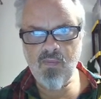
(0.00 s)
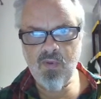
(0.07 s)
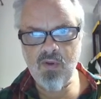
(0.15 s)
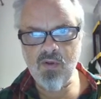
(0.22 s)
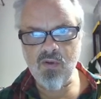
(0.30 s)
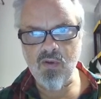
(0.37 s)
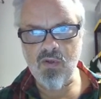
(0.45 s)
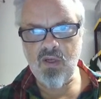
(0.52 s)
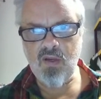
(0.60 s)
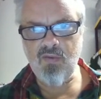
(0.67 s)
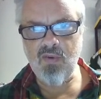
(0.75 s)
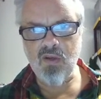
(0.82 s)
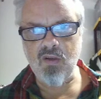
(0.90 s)
Use your sea
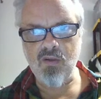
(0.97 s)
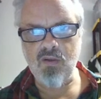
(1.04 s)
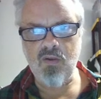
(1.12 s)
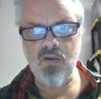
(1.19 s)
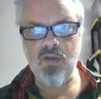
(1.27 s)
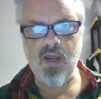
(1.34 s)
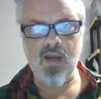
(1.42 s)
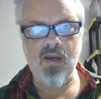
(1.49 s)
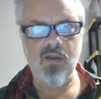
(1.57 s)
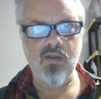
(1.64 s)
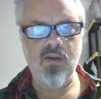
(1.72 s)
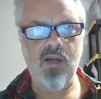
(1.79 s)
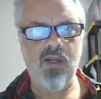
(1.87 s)
vehicles to attack
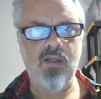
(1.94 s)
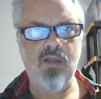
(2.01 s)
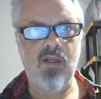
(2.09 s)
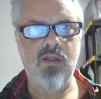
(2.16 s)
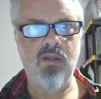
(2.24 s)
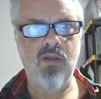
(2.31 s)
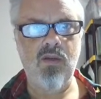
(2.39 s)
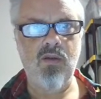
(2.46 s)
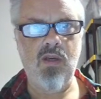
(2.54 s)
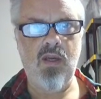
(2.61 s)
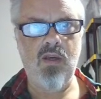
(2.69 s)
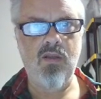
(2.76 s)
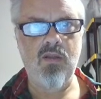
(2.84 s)
other continents.
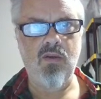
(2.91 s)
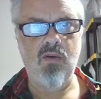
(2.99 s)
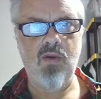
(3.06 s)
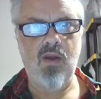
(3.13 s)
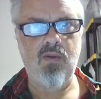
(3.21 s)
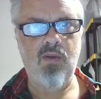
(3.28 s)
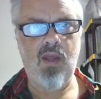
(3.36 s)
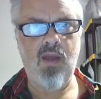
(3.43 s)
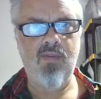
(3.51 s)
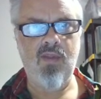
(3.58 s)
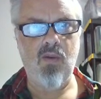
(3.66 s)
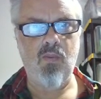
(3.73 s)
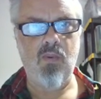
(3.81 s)
Okay, so I only have
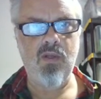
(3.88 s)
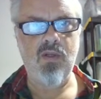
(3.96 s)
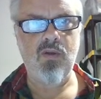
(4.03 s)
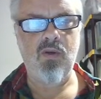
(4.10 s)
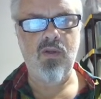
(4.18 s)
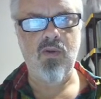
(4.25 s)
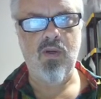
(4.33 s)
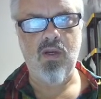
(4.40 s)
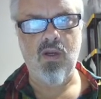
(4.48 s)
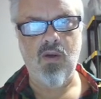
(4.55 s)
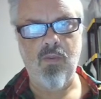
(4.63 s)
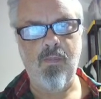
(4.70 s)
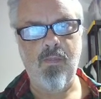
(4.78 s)
that one choice right now.